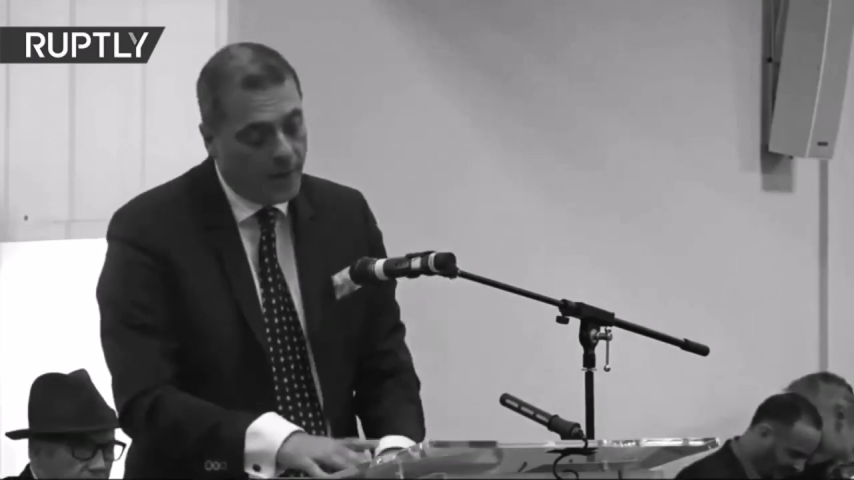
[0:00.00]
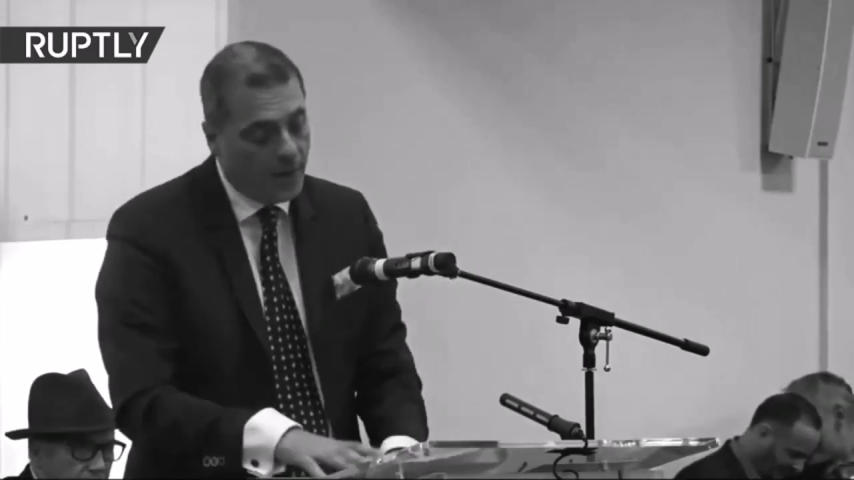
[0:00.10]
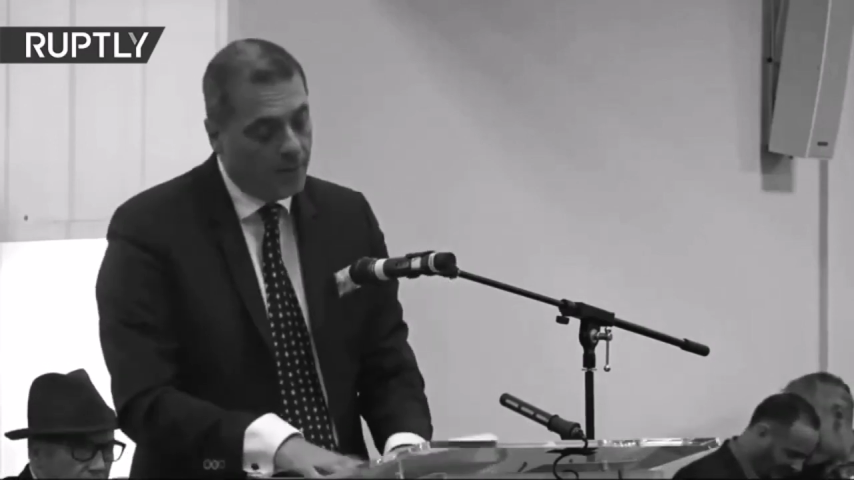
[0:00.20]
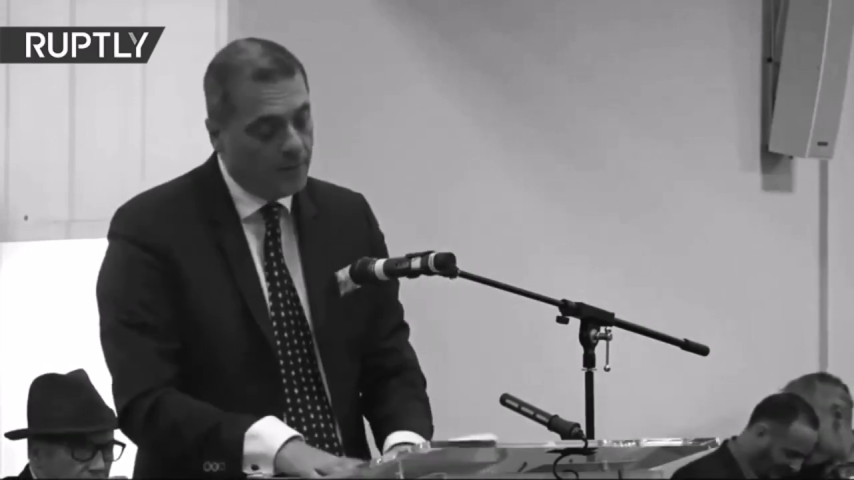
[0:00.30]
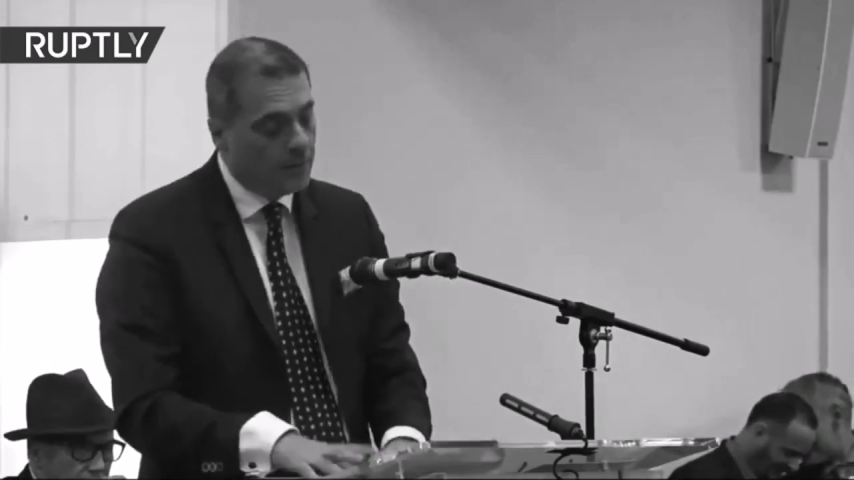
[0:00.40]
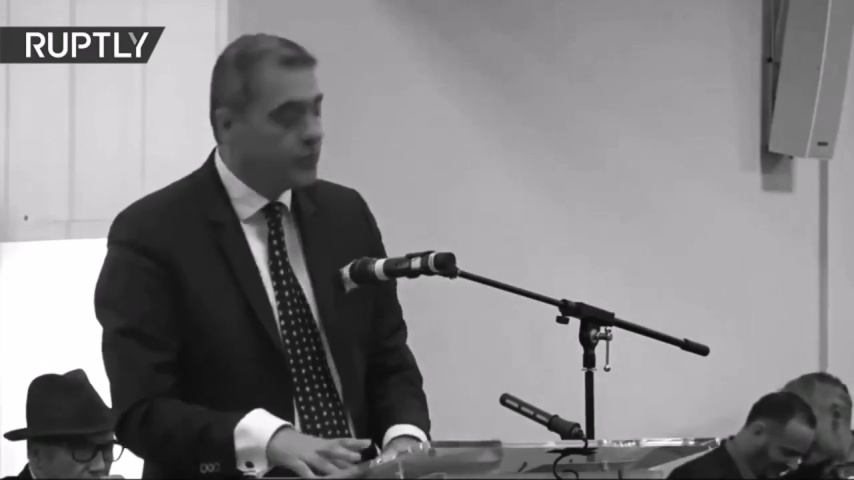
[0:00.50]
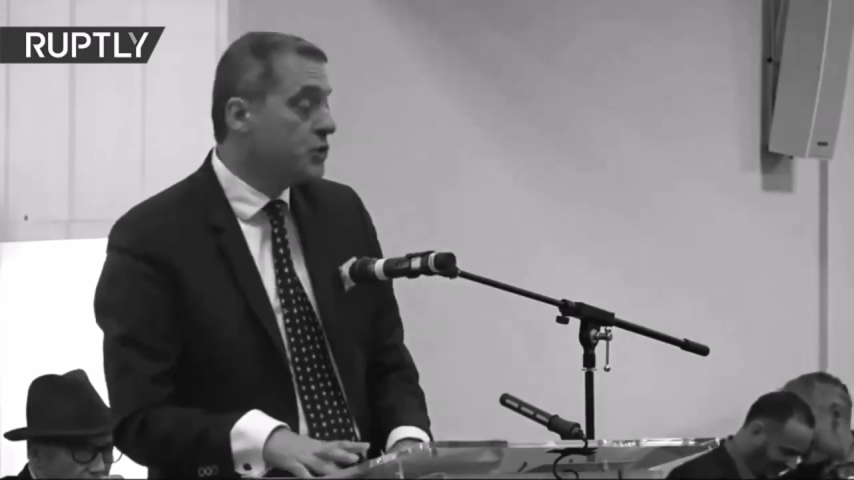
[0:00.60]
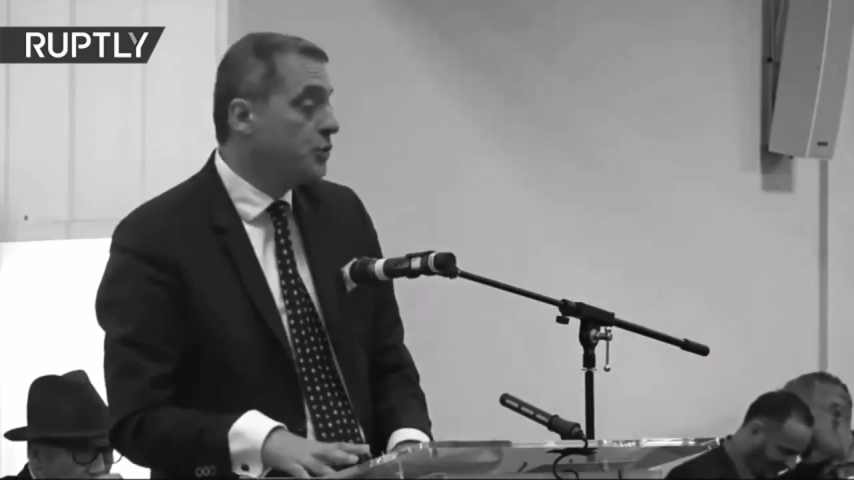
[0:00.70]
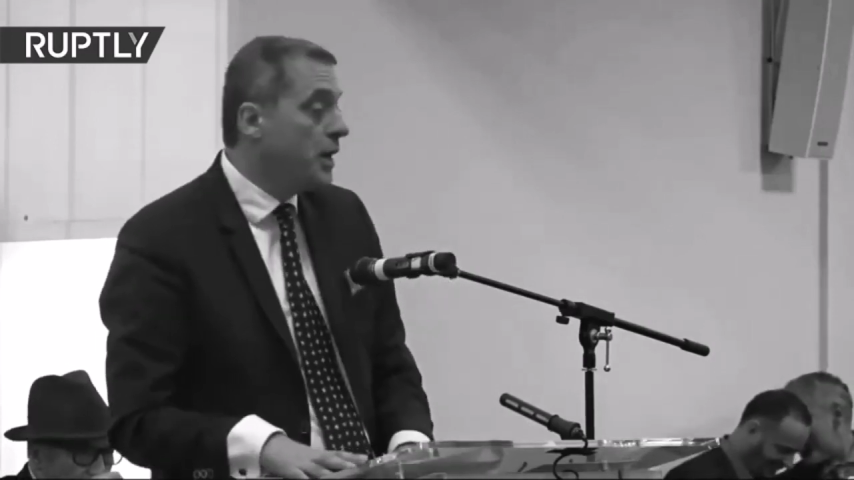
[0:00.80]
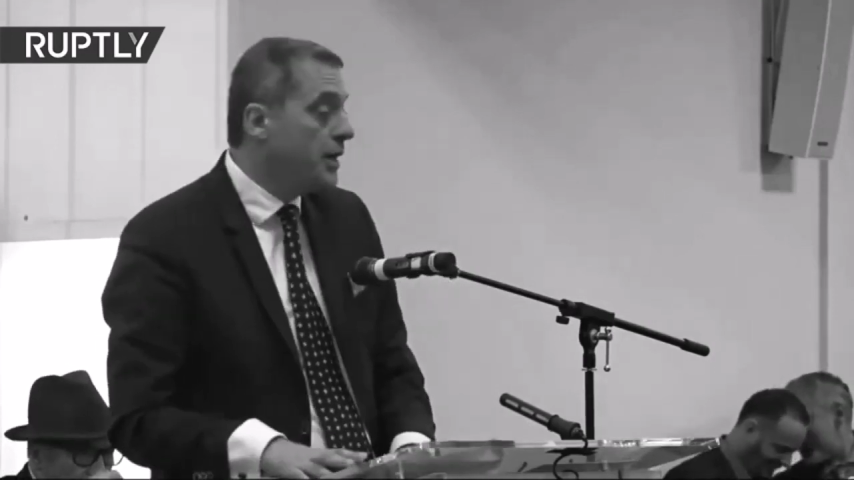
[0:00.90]
The
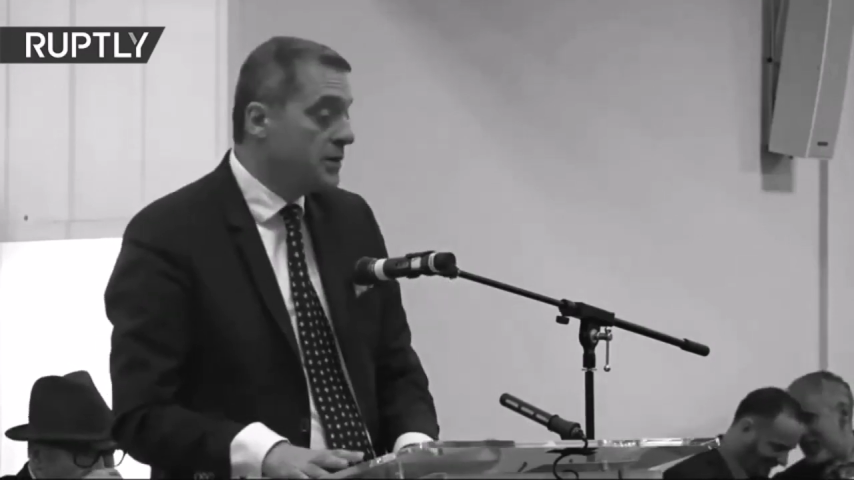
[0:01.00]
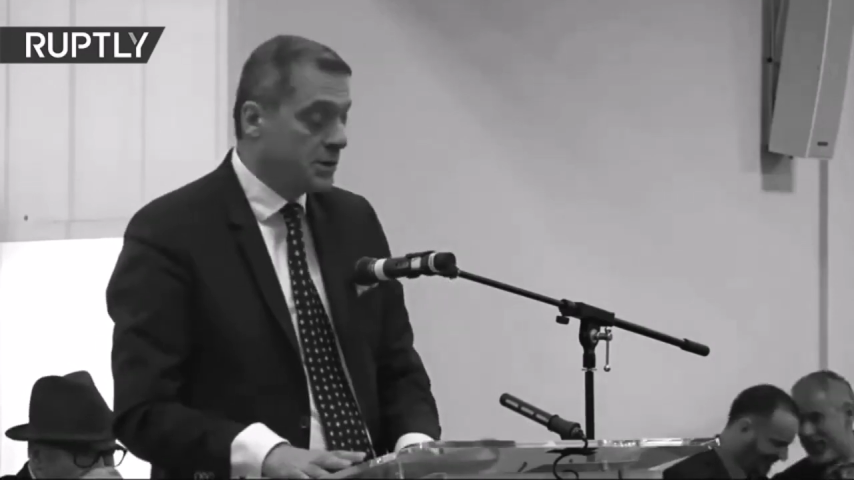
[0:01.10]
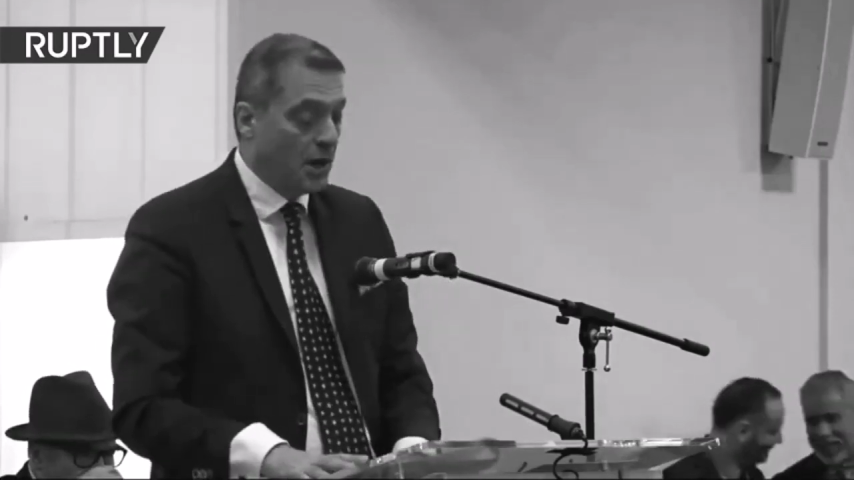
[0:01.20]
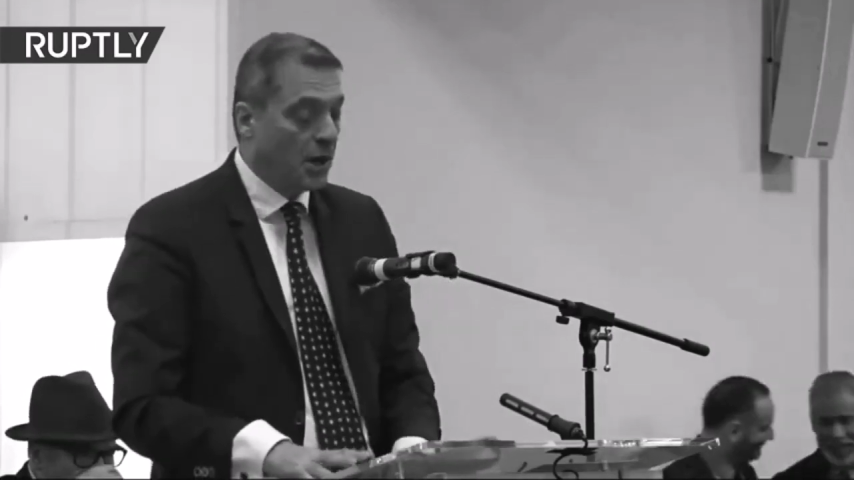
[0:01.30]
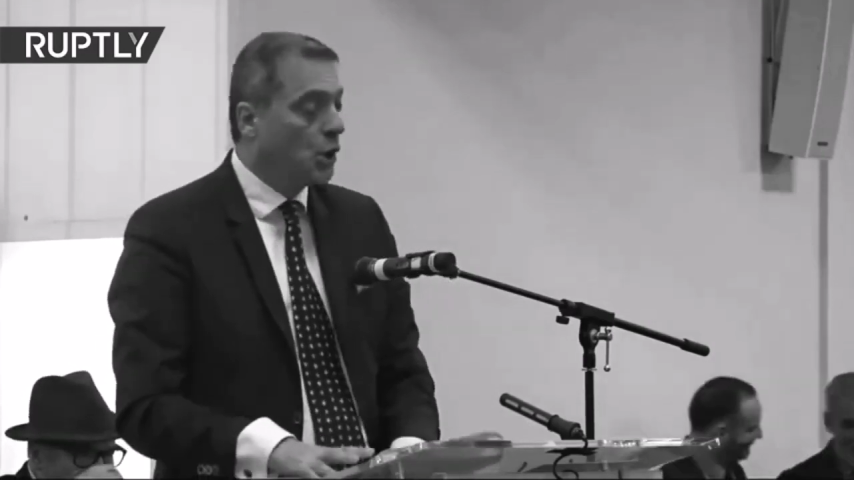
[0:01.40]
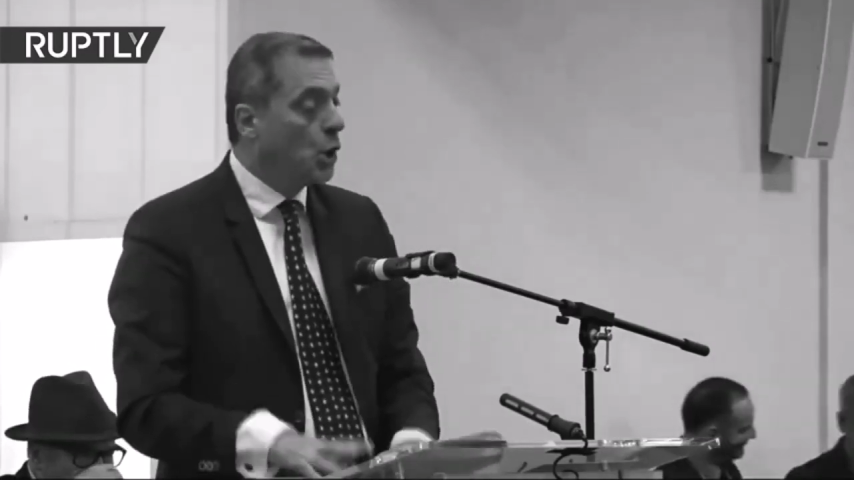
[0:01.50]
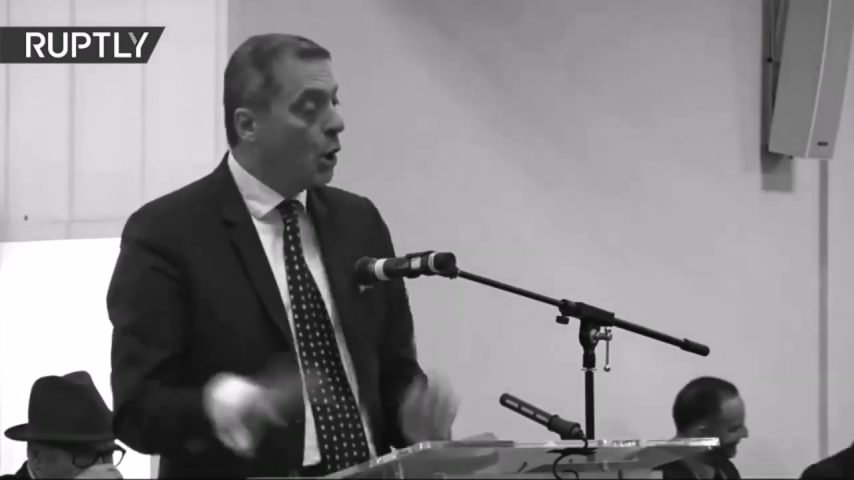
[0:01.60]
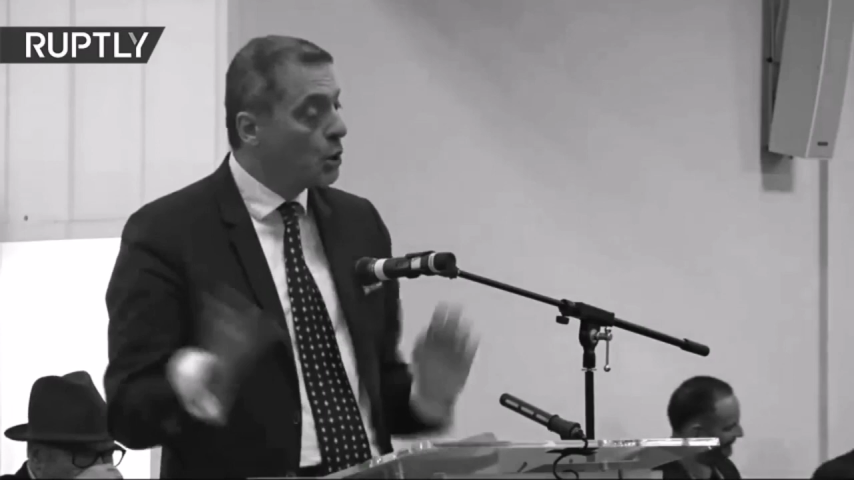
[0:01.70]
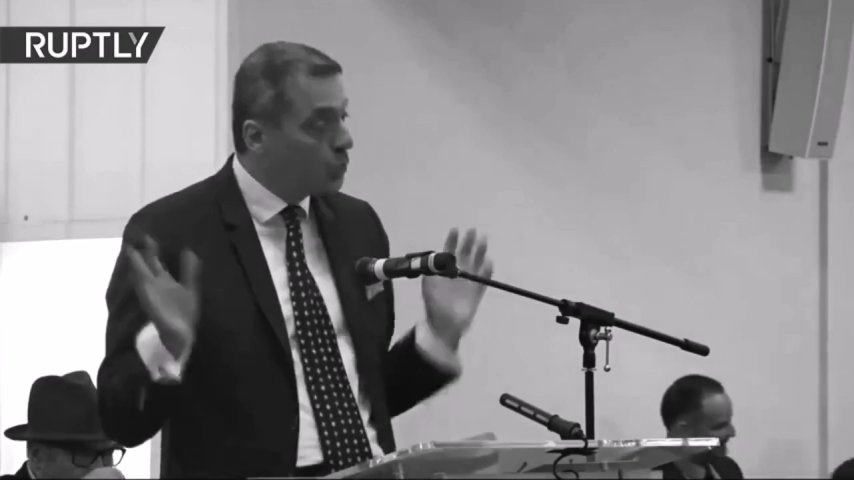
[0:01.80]
Swedes got